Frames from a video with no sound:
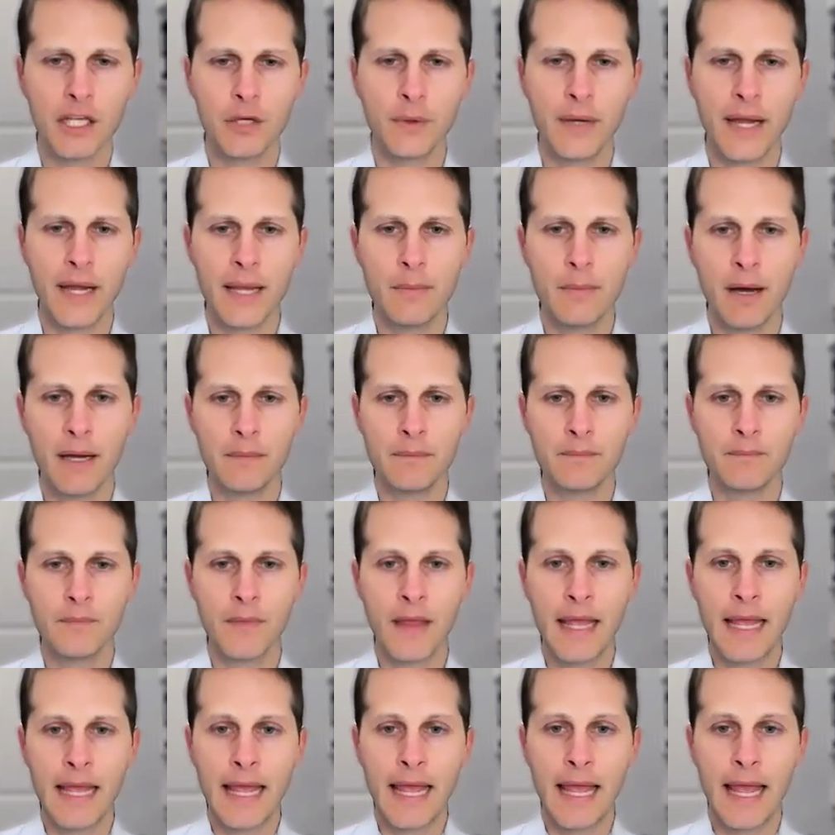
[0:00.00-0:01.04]
button,
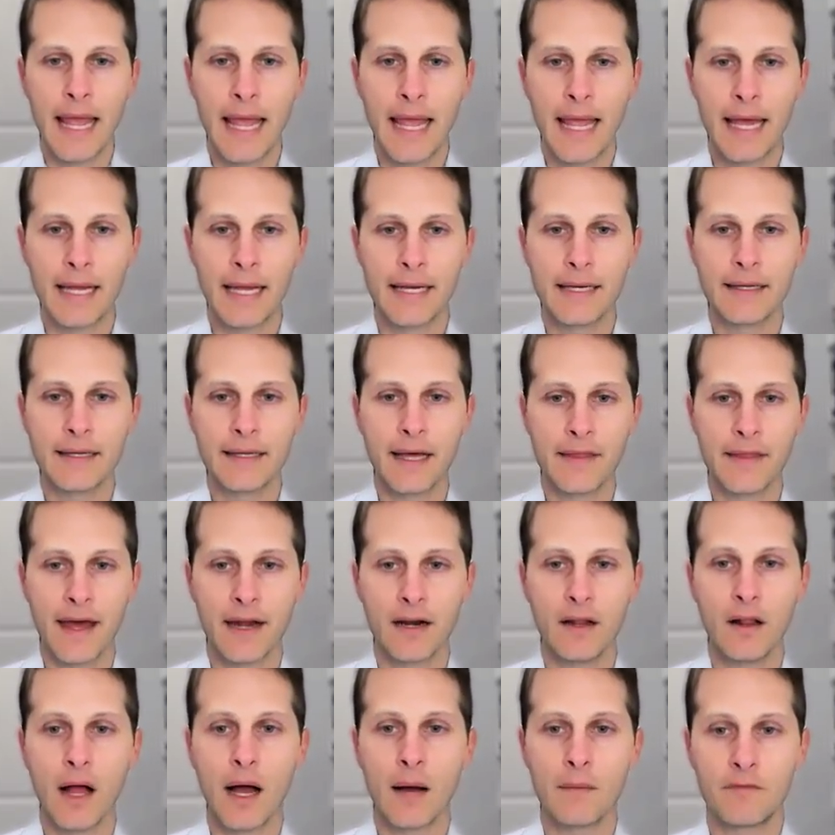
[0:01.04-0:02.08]
and
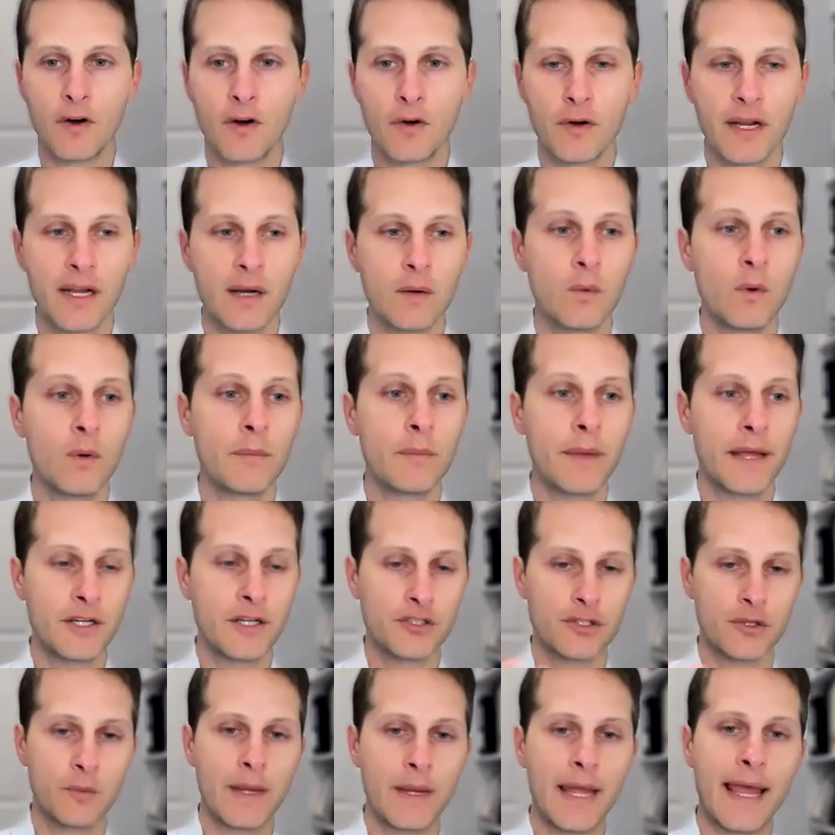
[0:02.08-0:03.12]
that'll upvote it, and we'll make
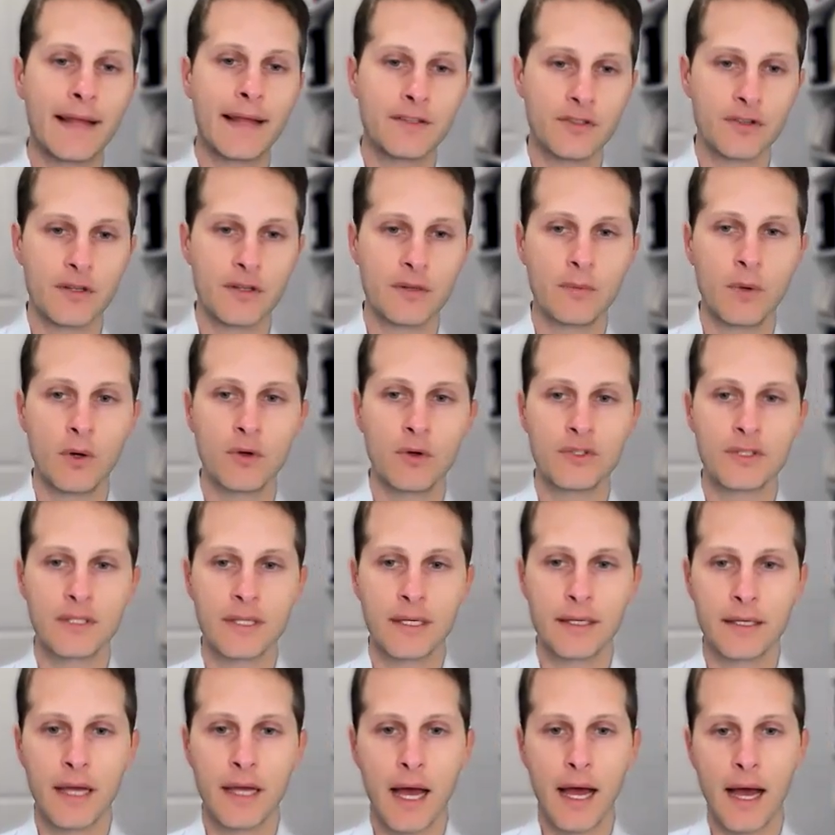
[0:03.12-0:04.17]
sure we answer the
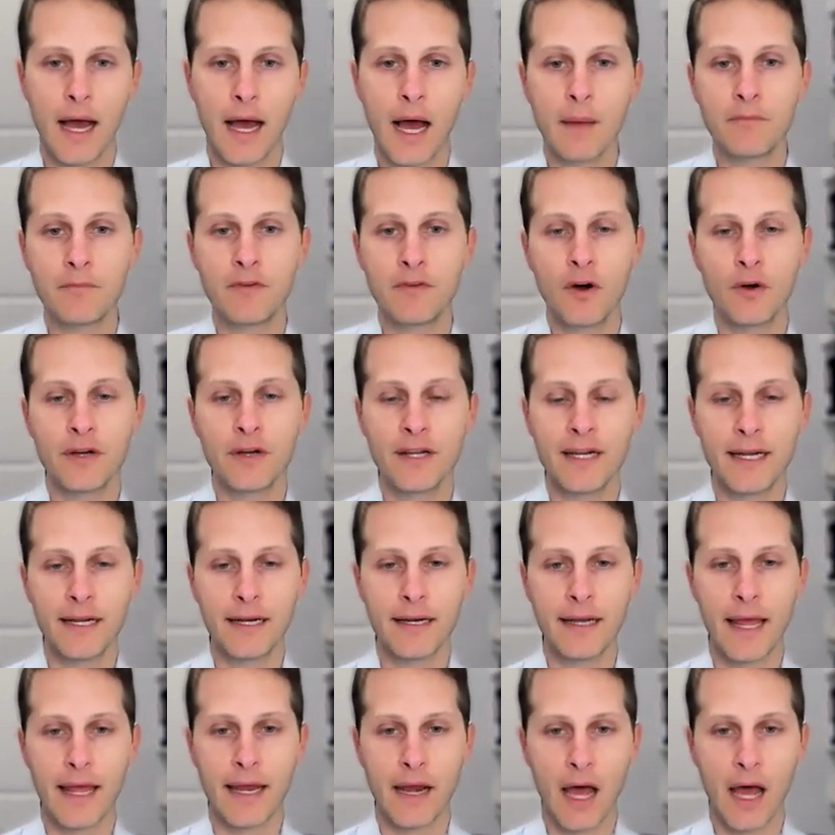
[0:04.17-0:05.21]
most
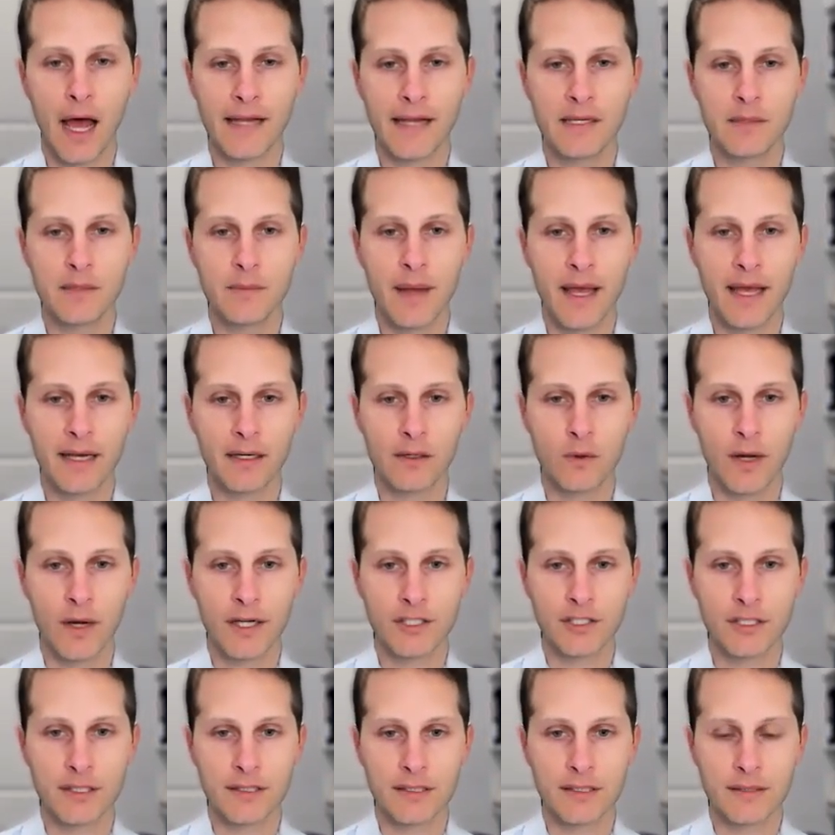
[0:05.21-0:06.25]
upvoted and high demand
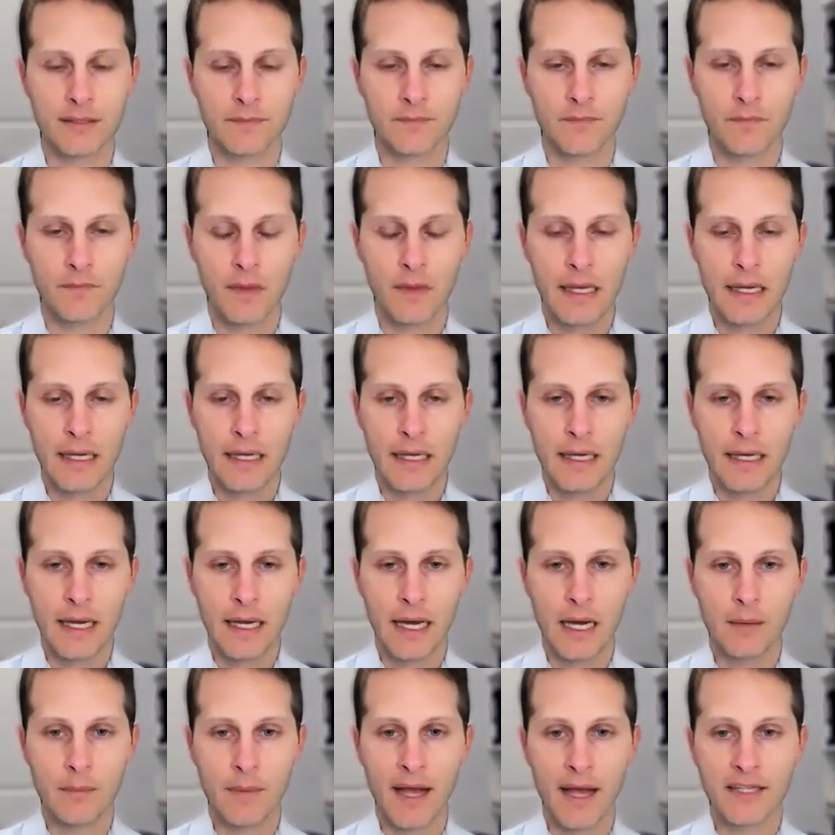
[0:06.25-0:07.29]
questions.
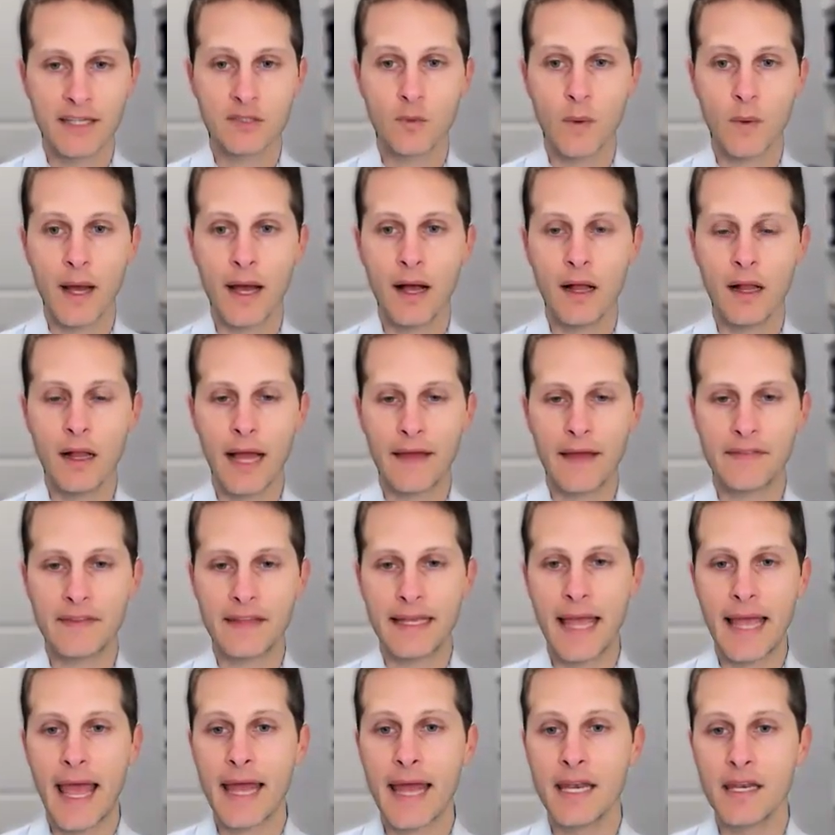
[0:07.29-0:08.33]
As well, at
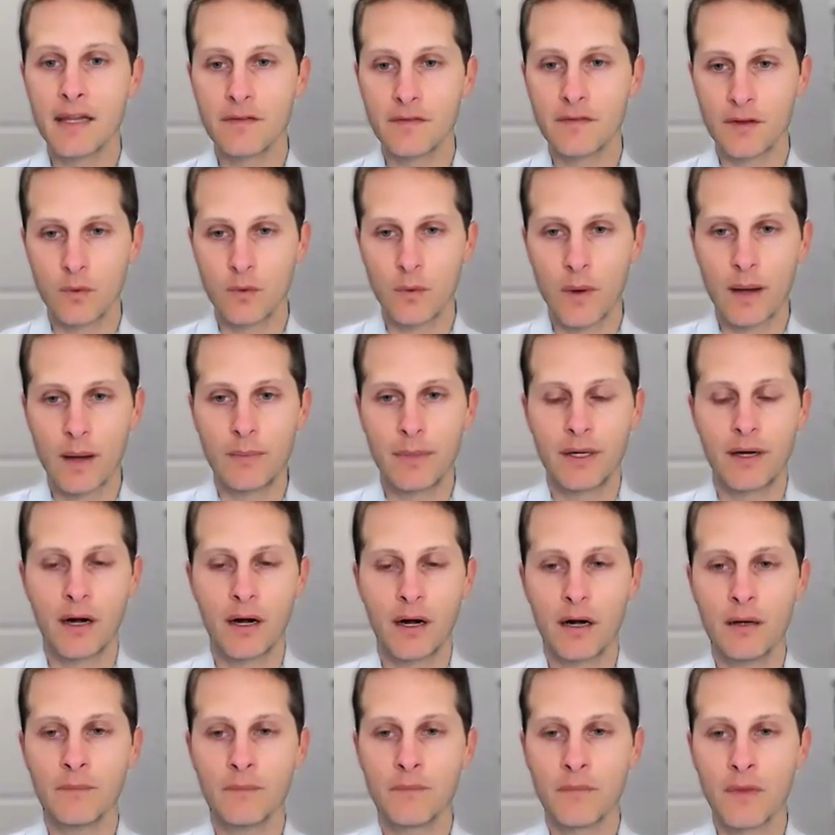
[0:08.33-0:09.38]
the end of the
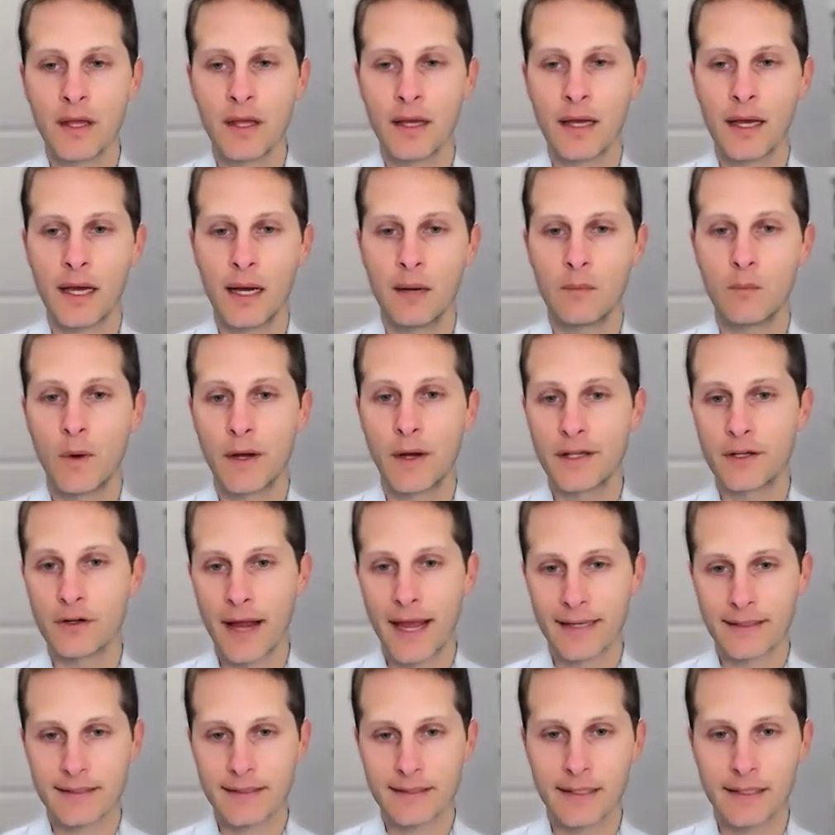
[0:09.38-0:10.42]
webinar, when
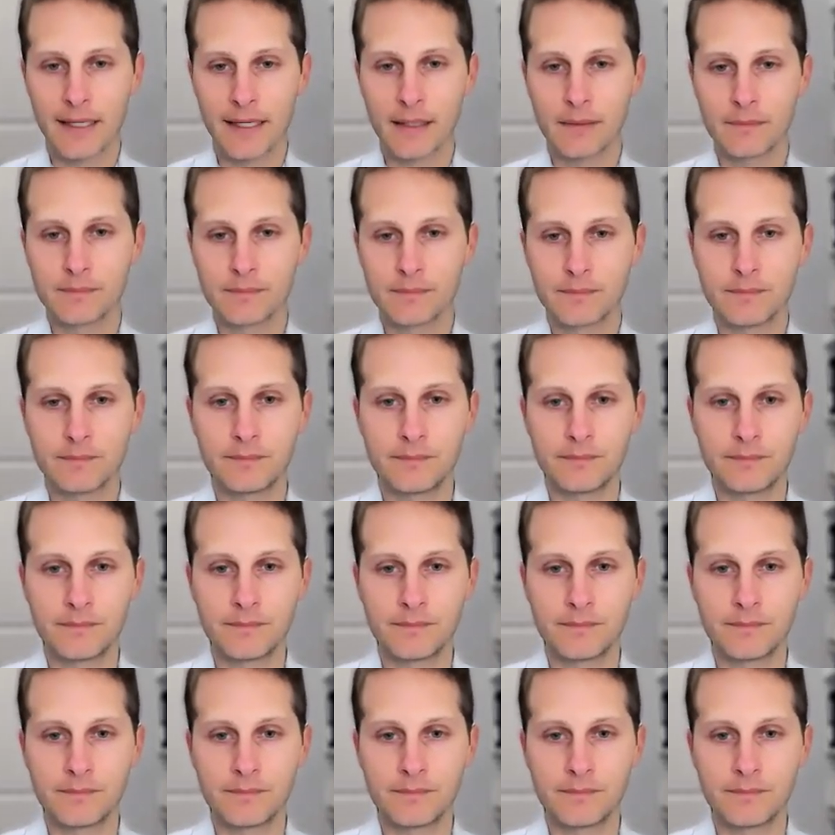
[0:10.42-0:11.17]
you're exiting